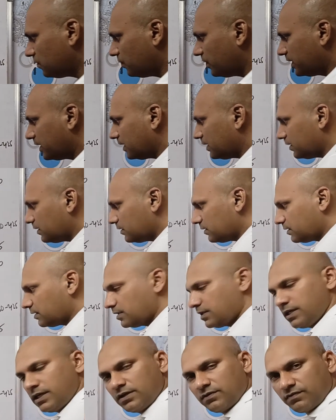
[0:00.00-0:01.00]
we can
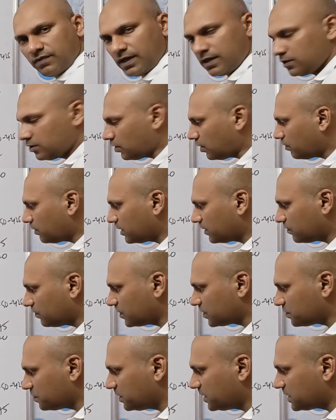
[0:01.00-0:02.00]
take 5 common,
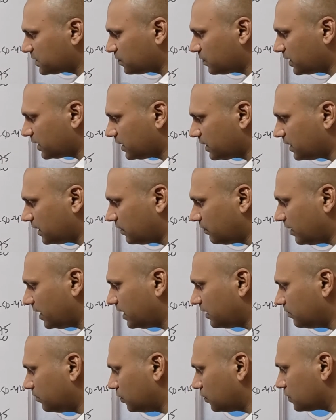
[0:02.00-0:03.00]
which means we can
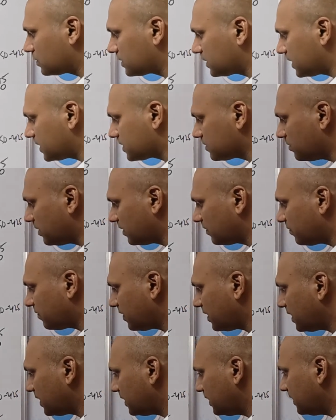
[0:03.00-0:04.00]
divide both sides by
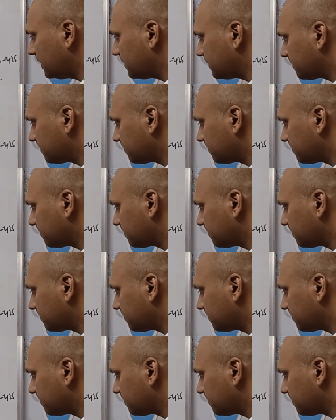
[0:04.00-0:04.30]
5.